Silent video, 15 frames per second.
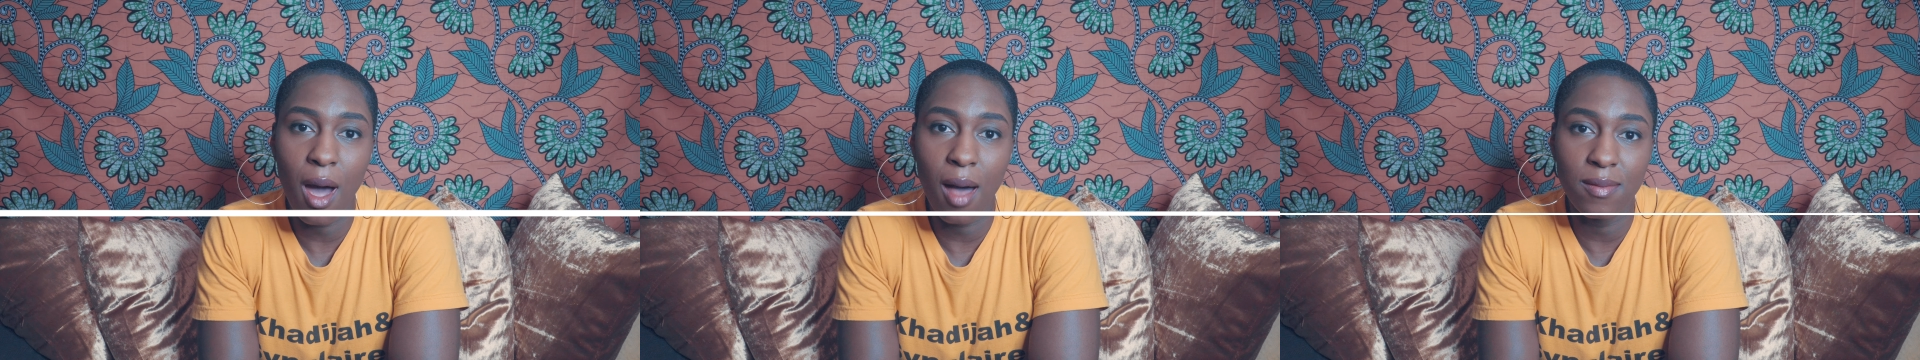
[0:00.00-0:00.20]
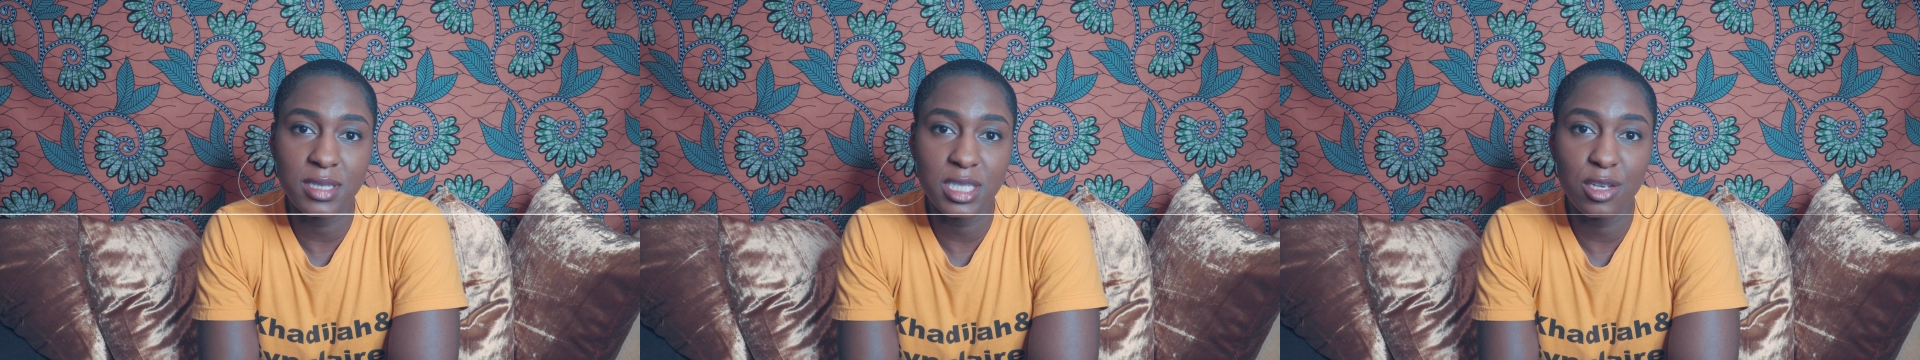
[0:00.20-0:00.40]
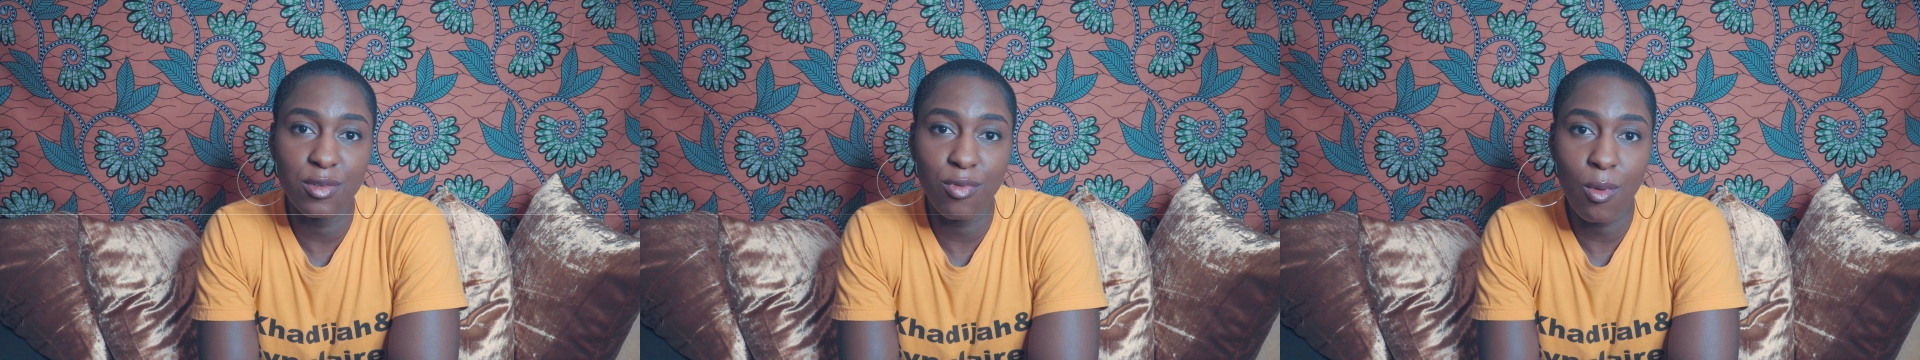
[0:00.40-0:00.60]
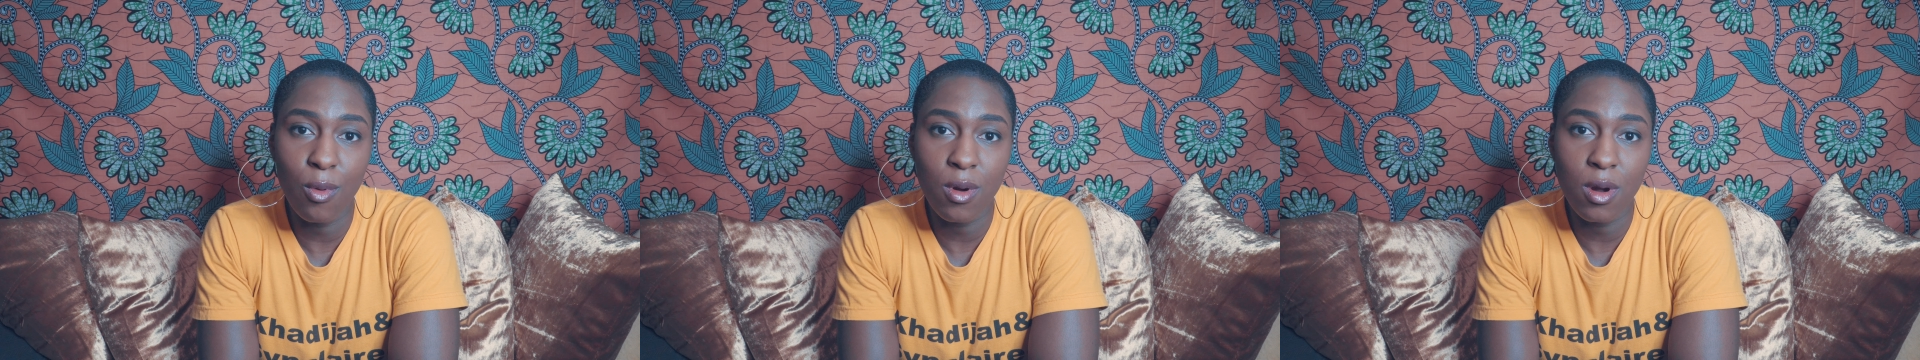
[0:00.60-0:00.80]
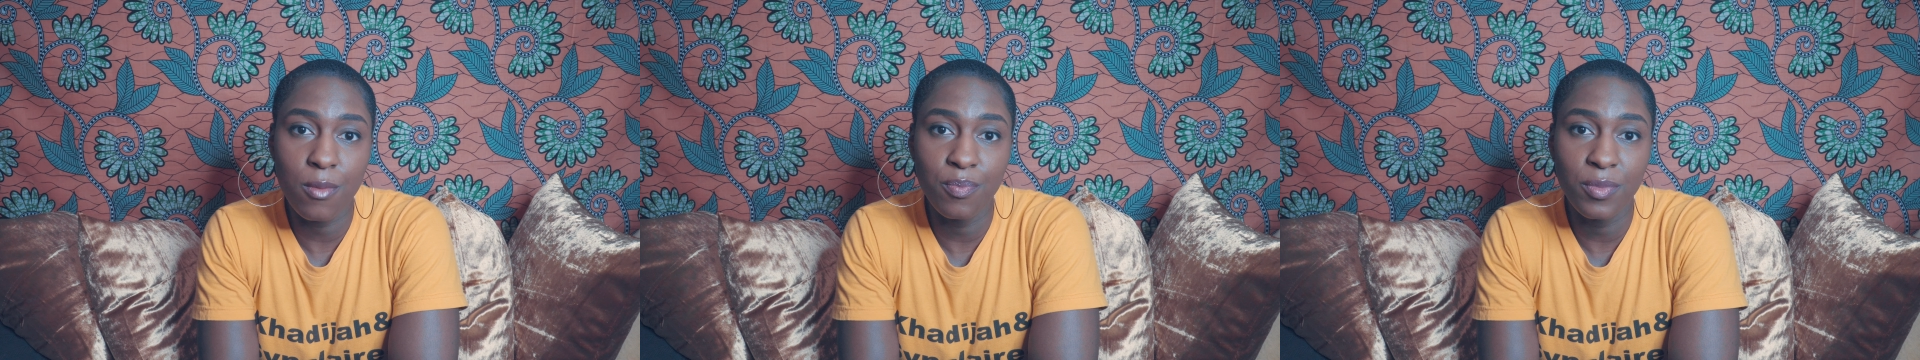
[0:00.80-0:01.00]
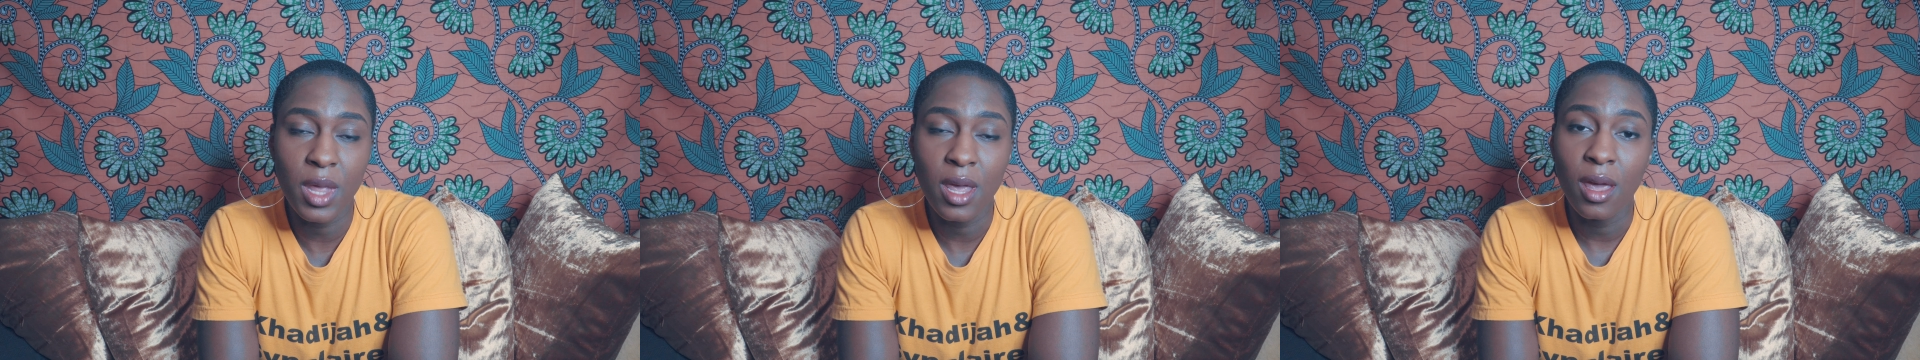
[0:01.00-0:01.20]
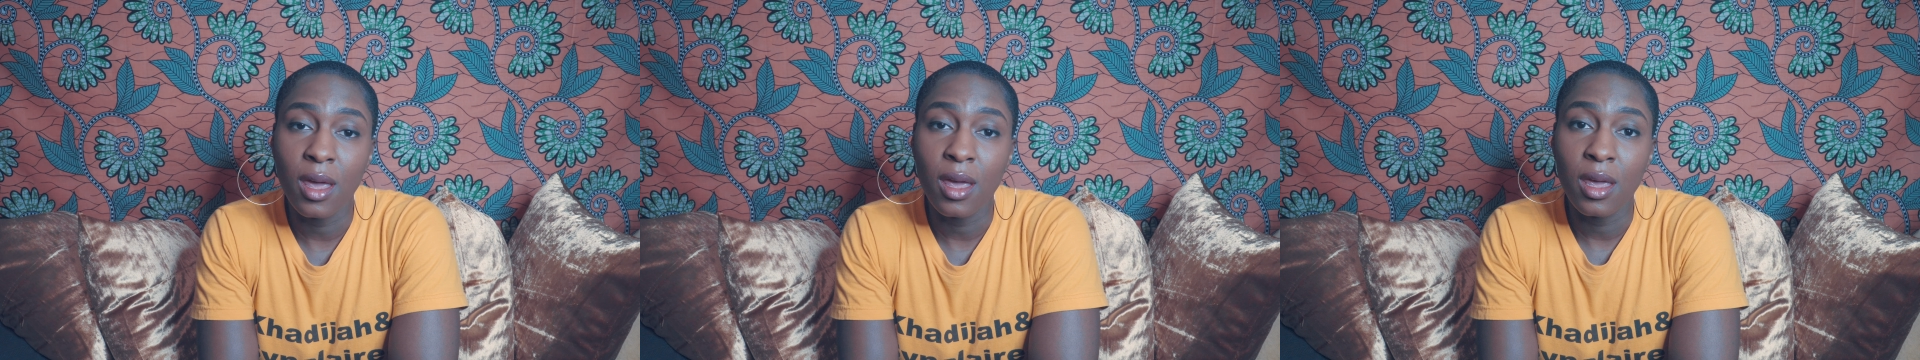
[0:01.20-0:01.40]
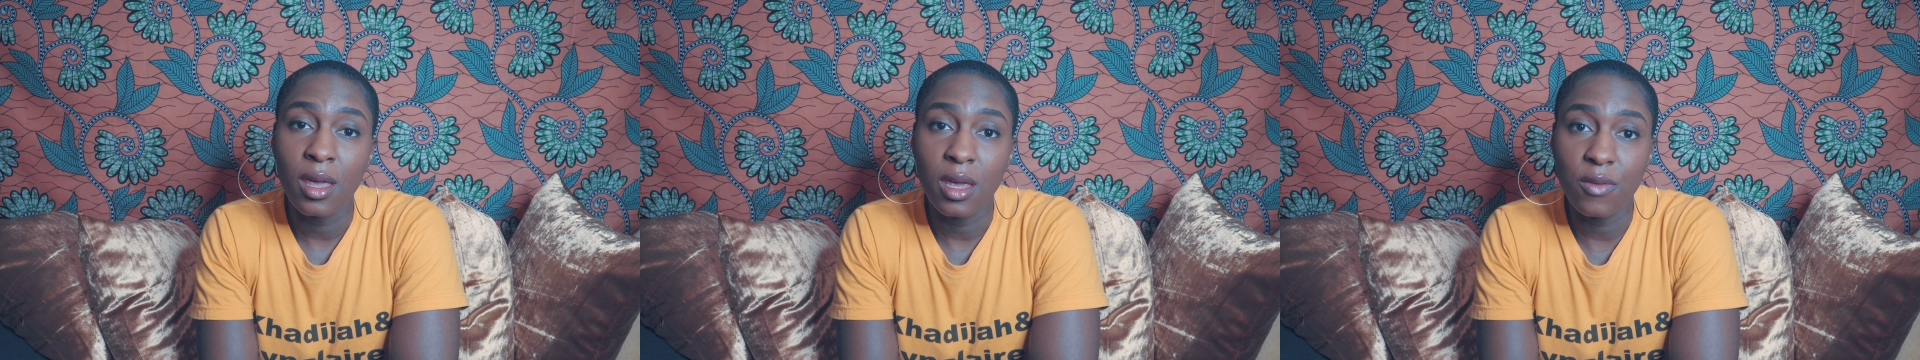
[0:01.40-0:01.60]
Policy Forum,
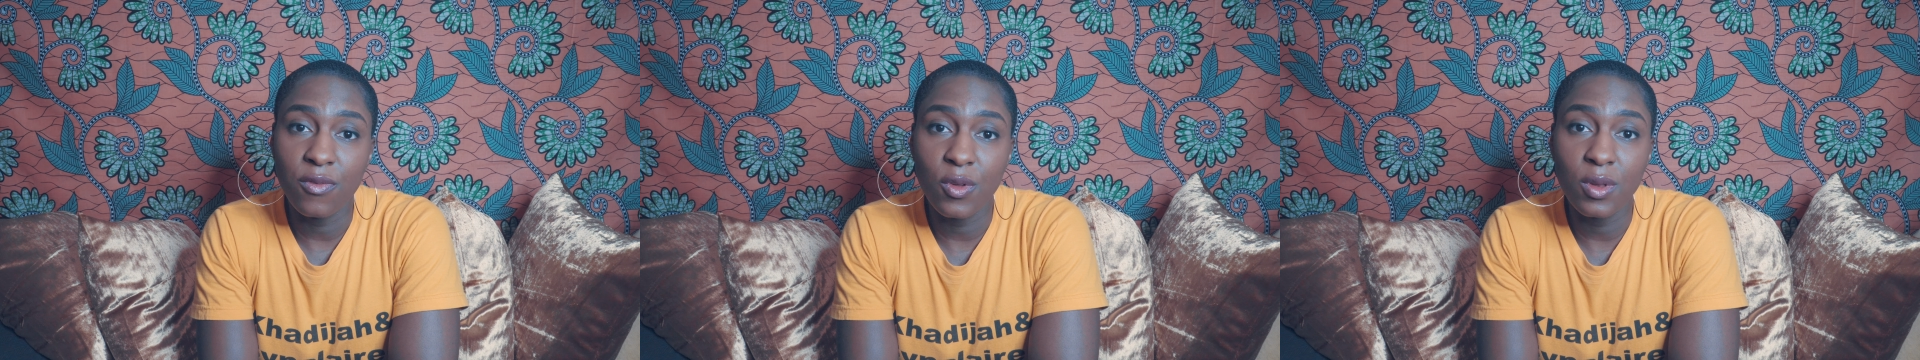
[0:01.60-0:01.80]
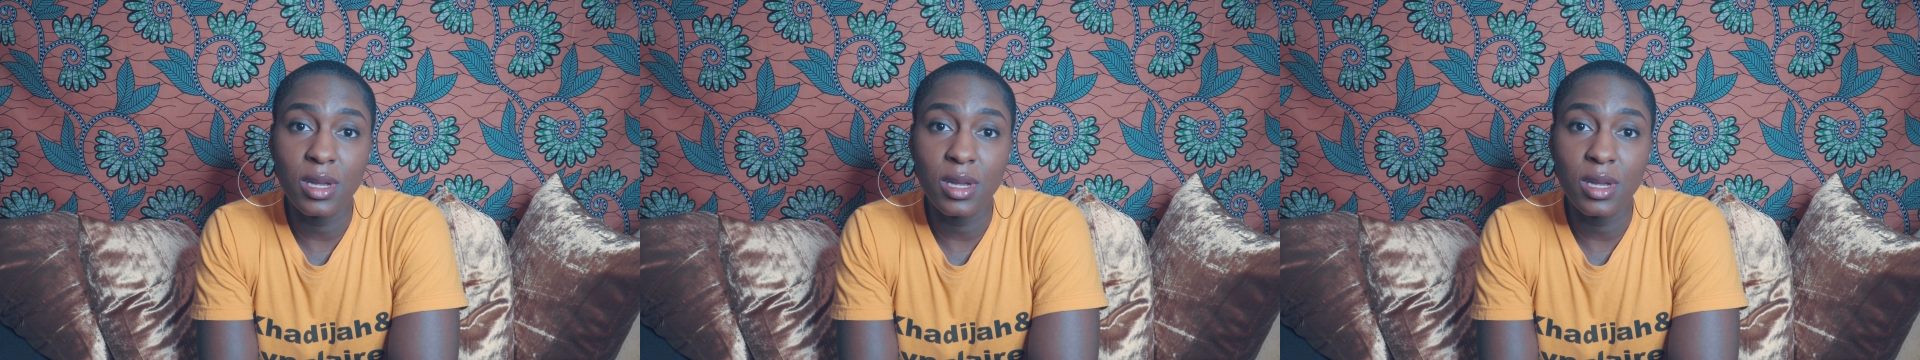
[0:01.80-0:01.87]
if you